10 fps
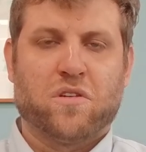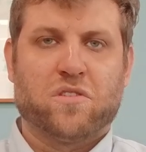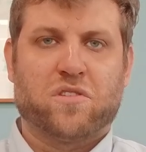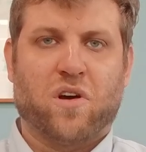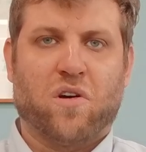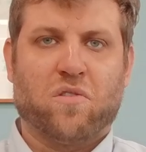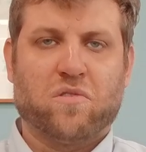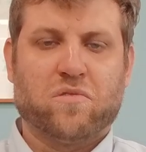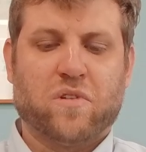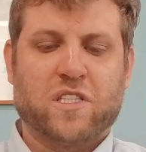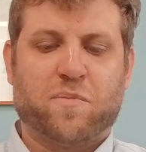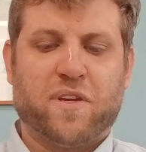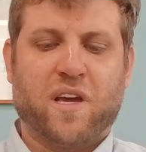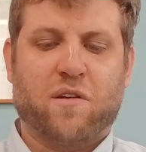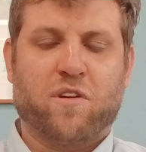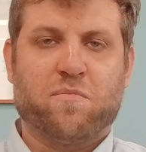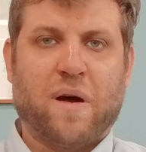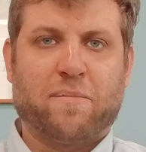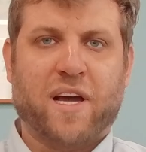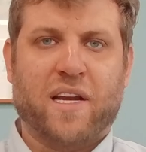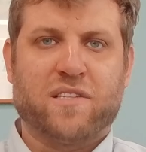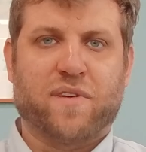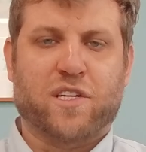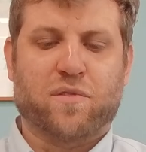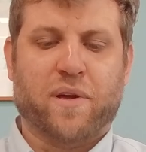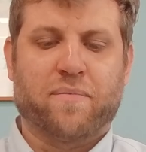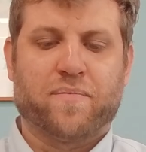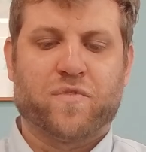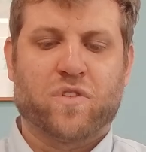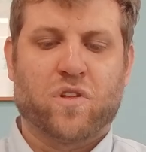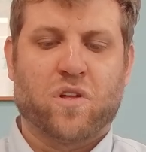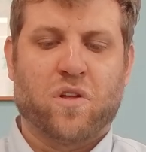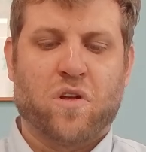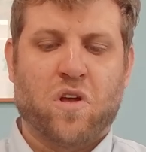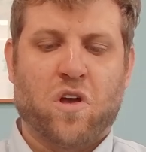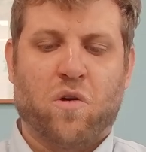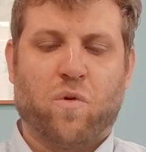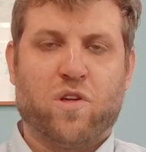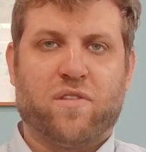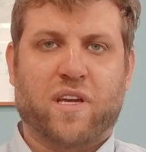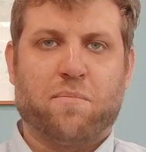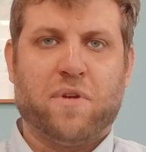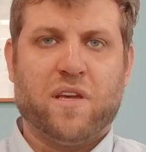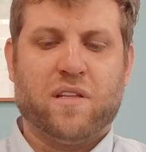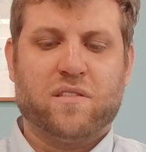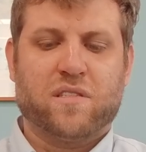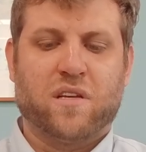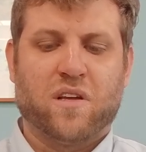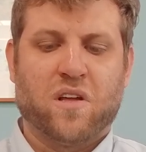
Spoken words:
So let's begin with Mamdani's victory. What do you think it means?